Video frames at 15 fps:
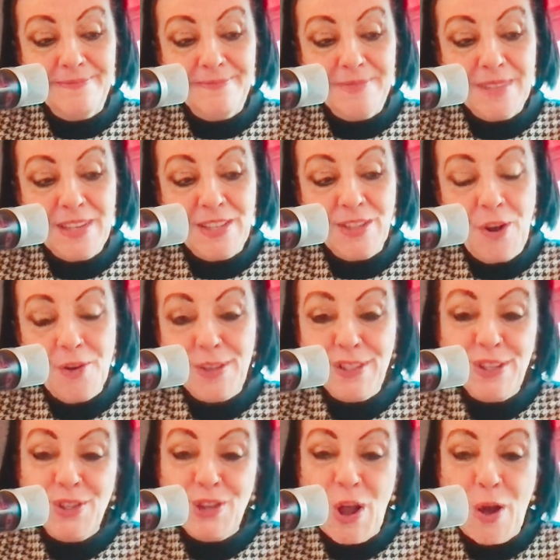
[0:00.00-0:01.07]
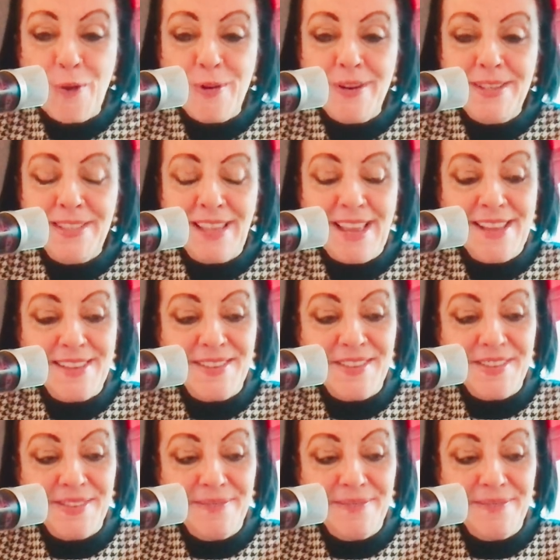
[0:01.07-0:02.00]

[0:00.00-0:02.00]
And he's got his guitar in his hand.